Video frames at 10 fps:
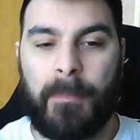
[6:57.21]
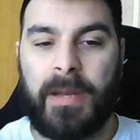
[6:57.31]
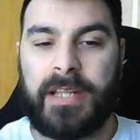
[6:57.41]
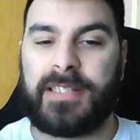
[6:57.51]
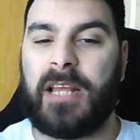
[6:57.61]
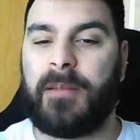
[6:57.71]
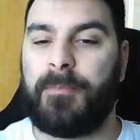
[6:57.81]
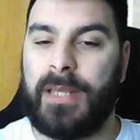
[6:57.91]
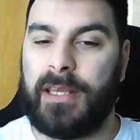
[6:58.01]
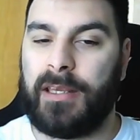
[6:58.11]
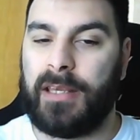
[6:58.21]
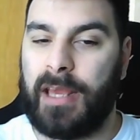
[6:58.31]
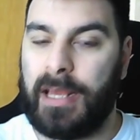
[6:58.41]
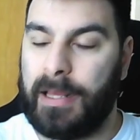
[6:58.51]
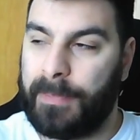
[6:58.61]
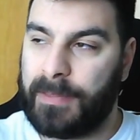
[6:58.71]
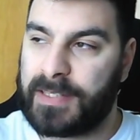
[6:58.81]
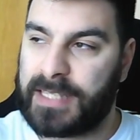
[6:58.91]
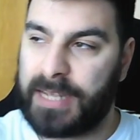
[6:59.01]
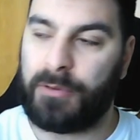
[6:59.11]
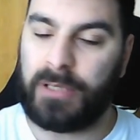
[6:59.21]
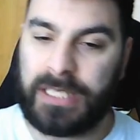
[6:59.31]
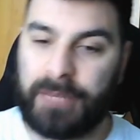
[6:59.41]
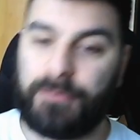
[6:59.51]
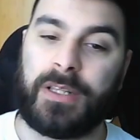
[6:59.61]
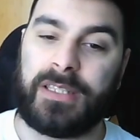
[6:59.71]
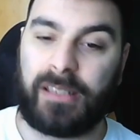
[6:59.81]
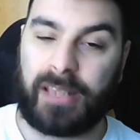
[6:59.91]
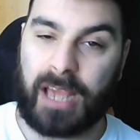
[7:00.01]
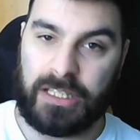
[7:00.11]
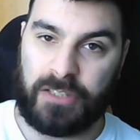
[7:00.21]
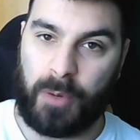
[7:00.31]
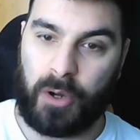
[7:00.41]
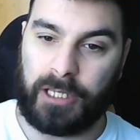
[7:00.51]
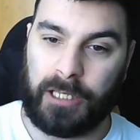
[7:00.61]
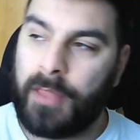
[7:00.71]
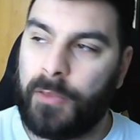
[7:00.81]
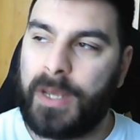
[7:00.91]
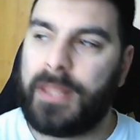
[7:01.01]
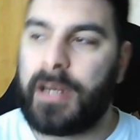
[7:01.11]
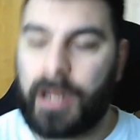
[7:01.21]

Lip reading: but instead being in several different kinds of market. The way that an